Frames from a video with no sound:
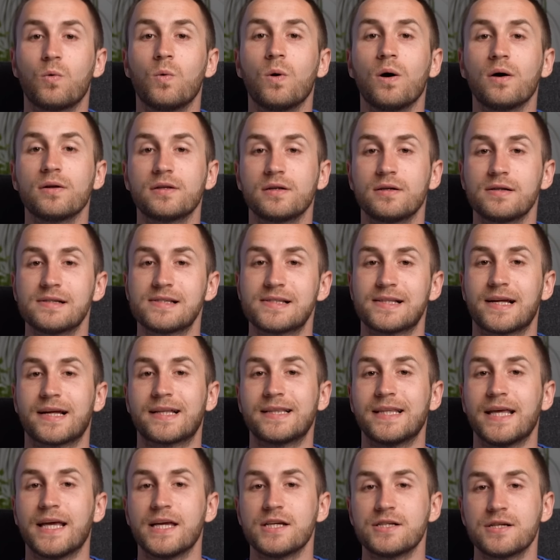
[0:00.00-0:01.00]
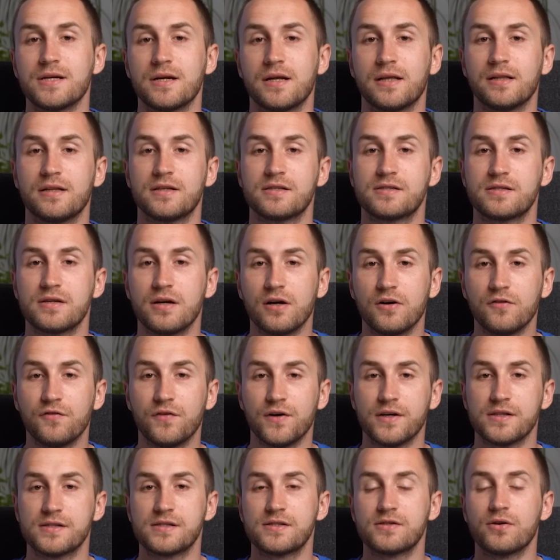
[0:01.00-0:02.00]
water stagnation in the
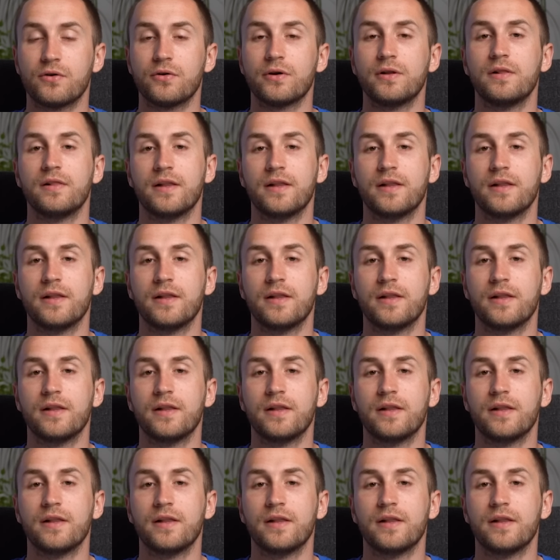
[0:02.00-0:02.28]
surface soil